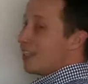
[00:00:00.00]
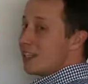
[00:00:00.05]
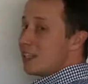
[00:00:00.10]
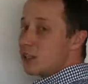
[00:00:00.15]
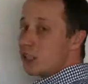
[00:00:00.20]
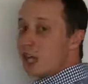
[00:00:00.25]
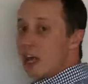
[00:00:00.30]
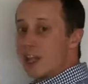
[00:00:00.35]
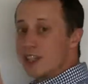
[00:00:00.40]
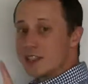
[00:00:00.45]

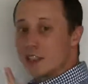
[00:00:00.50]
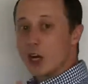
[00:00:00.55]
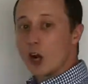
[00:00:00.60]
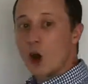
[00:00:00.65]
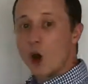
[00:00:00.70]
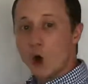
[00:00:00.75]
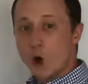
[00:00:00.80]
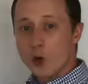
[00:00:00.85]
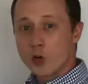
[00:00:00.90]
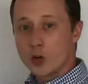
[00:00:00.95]
is, as an
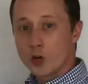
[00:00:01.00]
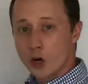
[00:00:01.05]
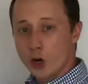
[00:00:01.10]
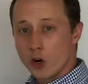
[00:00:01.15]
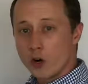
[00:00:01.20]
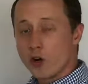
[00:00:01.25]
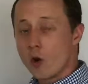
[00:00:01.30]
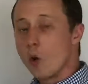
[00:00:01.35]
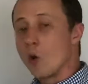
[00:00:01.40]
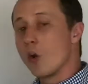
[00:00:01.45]

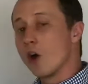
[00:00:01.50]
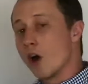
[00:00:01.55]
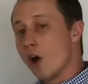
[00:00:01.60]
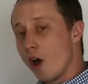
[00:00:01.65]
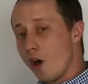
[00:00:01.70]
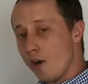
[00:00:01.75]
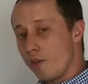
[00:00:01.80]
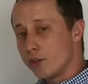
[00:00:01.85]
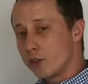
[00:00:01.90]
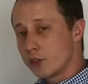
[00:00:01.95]
owner or an
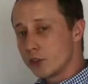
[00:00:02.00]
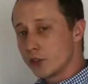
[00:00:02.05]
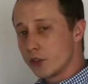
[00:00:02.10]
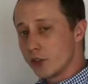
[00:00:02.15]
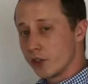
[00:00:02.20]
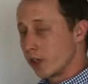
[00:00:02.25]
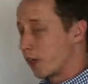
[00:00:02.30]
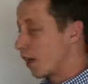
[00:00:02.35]
officer of the